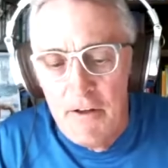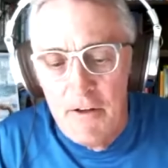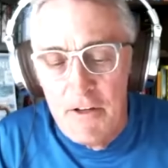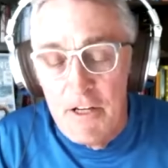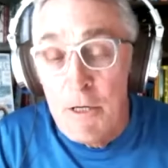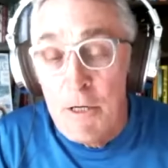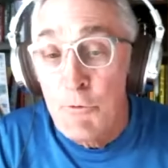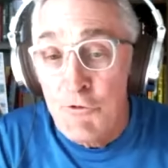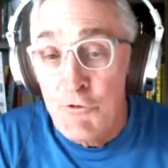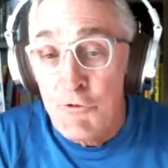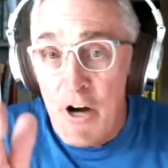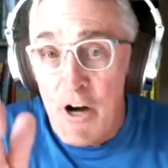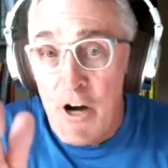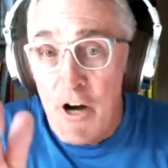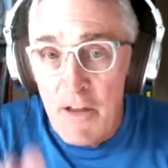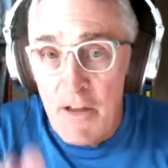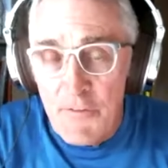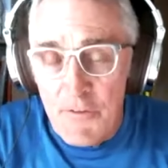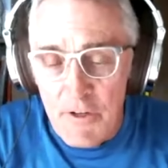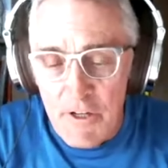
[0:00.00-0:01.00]
He was a
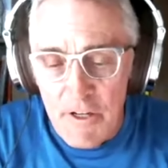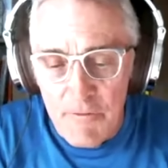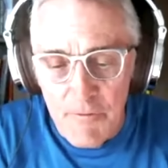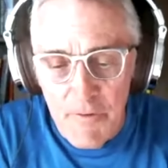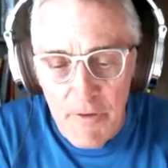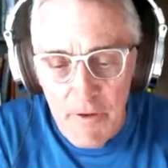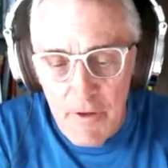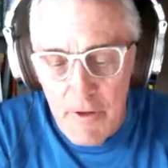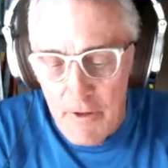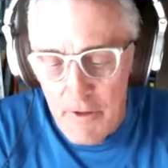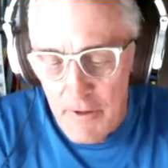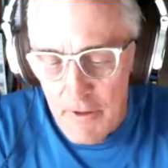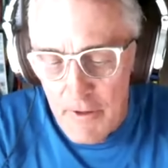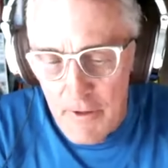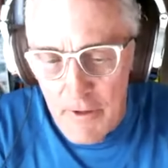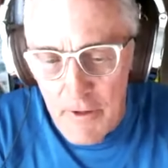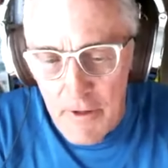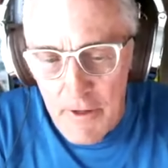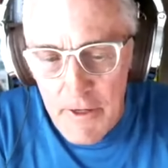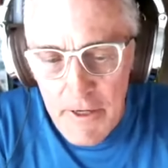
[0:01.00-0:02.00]
triathlete.
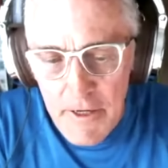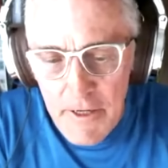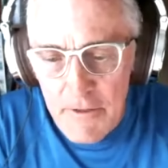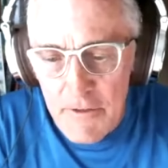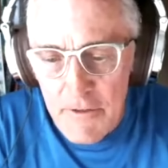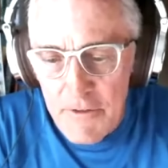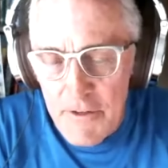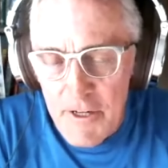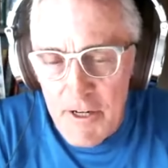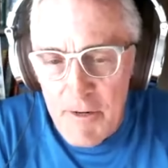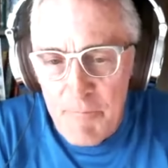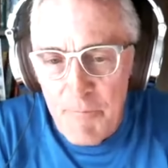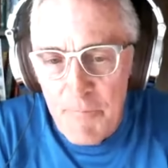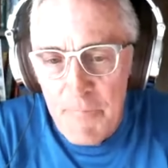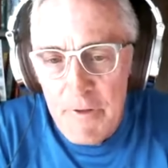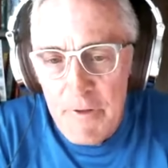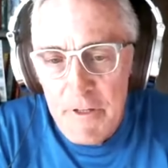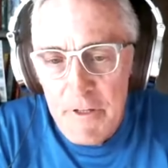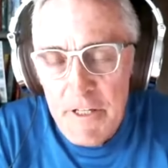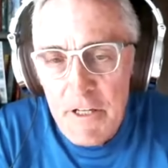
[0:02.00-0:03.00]
And um,
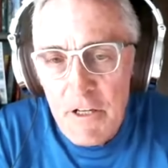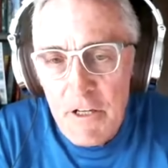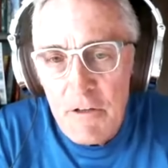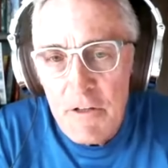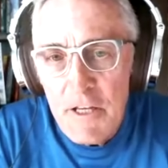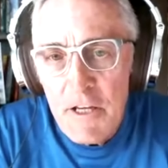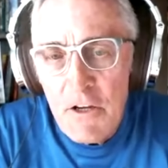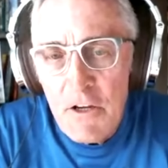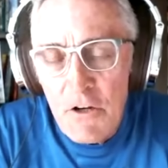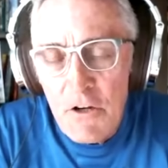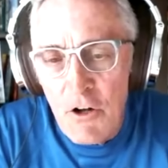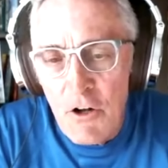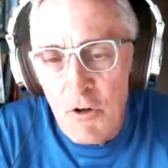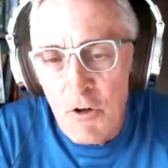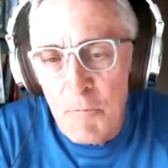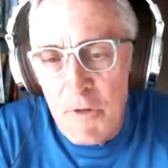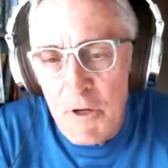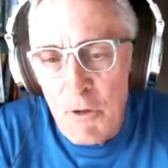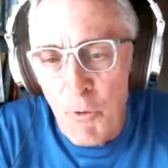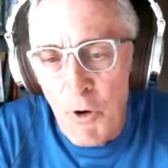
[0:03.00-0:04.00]
he, he
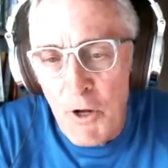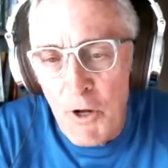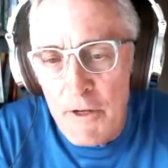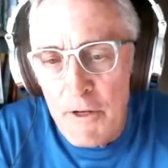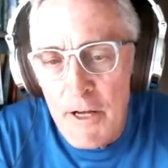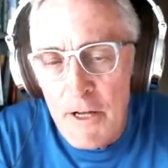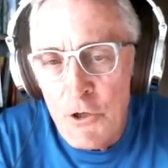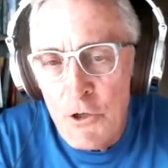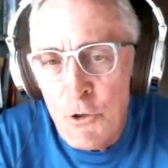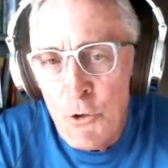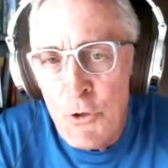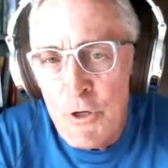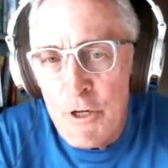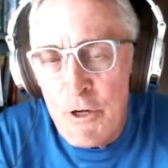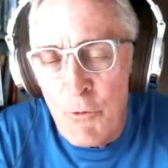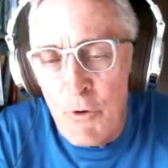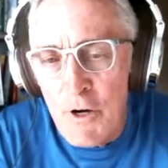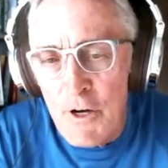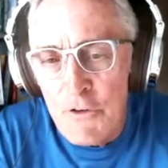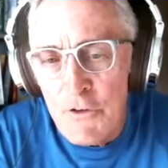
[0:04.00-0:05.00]
called me one day. I knew who he
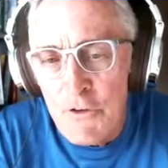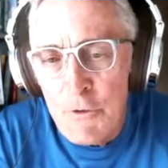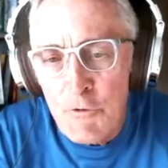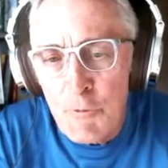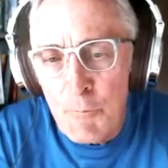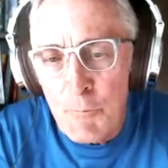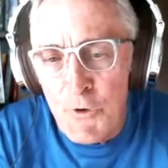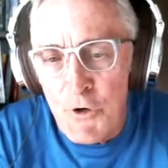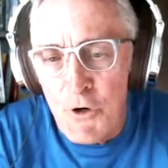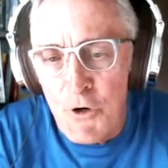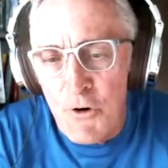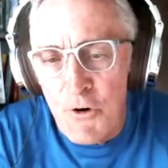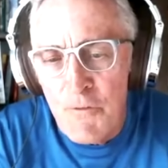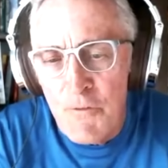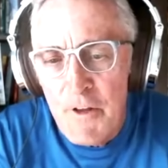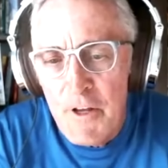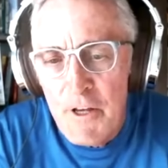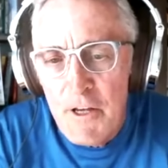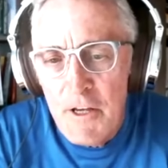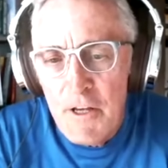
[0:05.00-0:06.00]
was. He's a pro
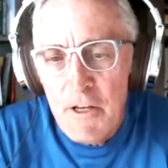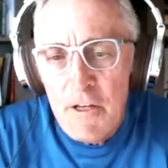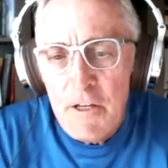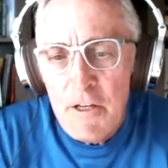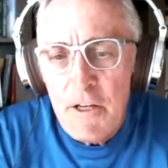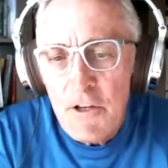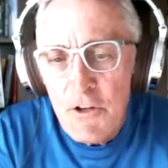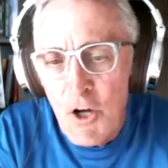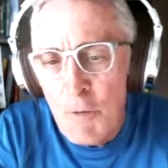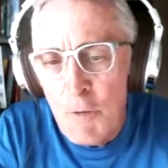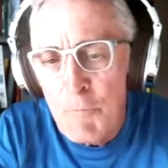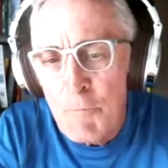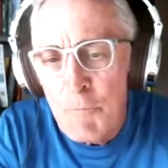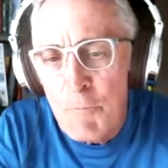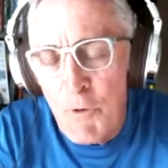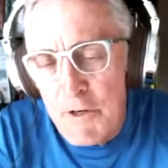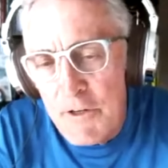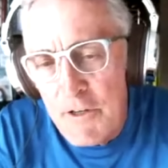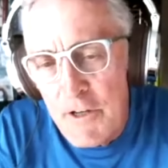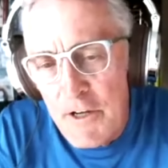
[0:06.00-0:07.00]
he called me
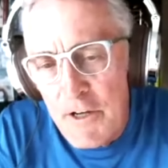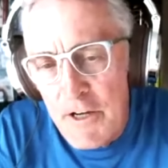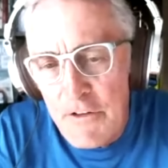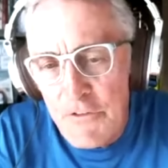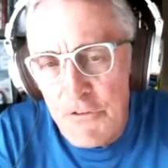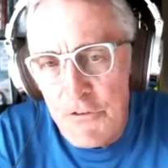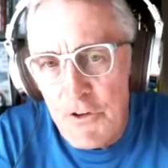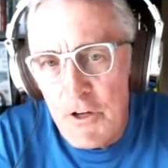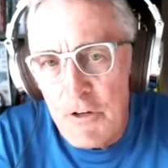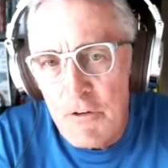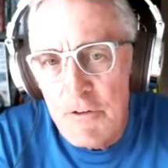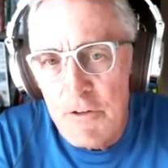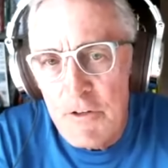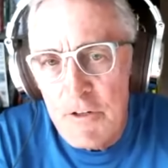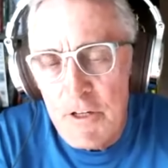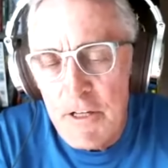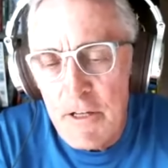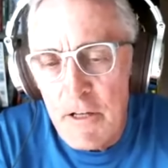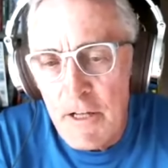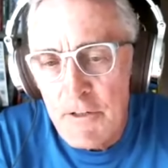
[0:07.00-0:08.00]
one day and said uh,
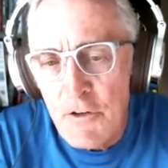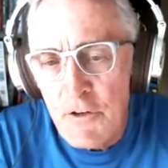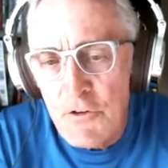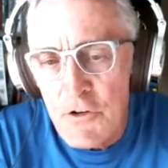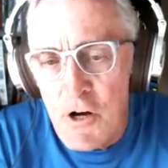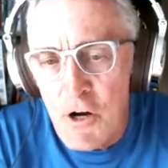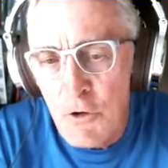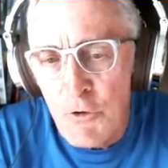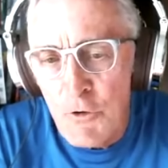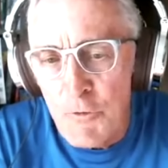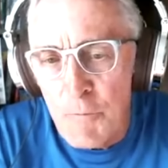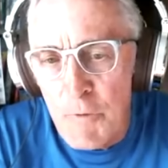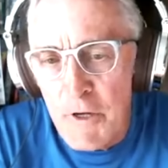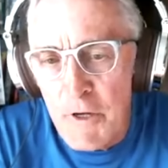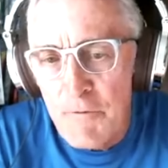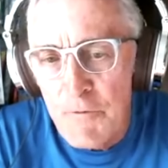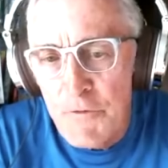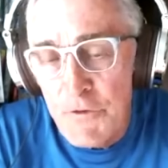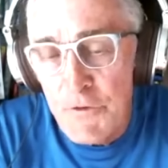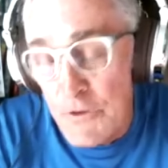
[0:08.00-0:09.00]
he'd like to talk with me.
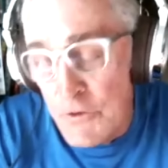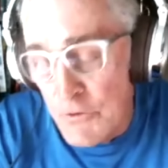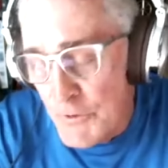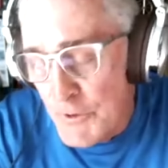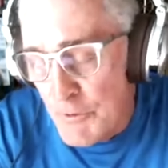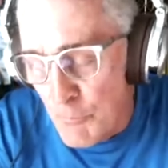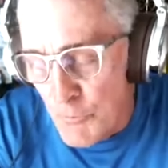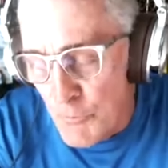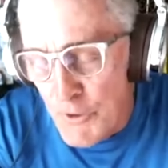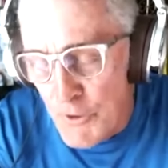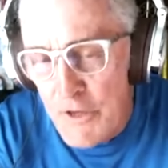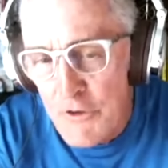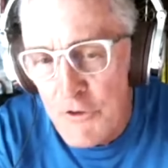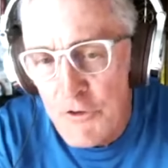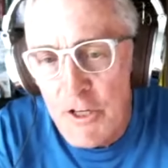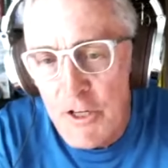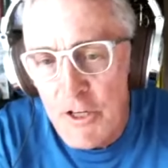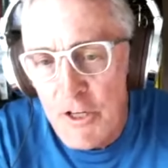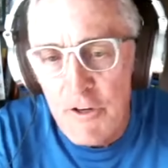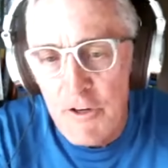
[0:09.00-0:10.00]
So we arranged to
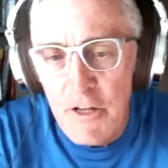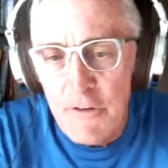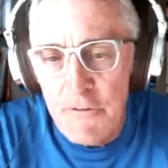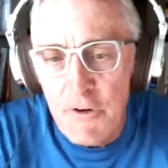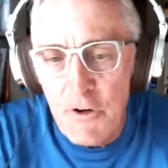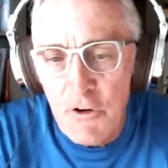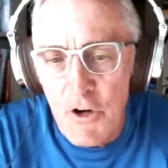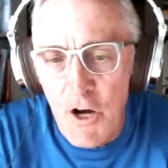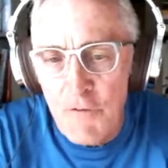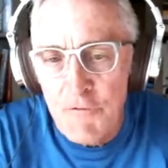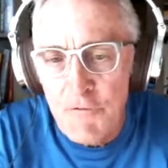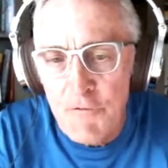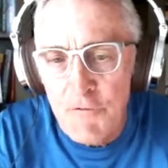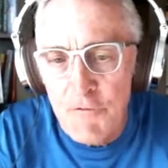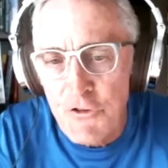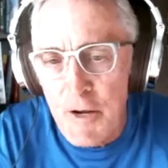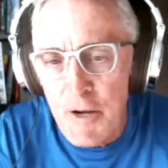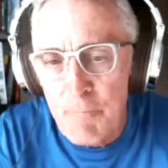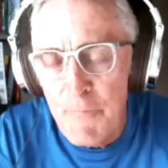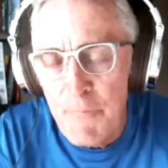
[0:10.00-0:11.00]
get together in a coffee
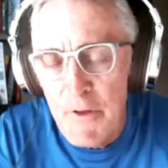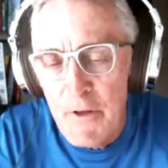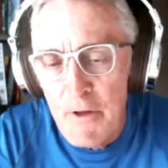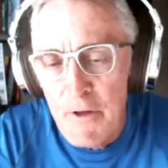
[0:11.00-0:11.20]
shop.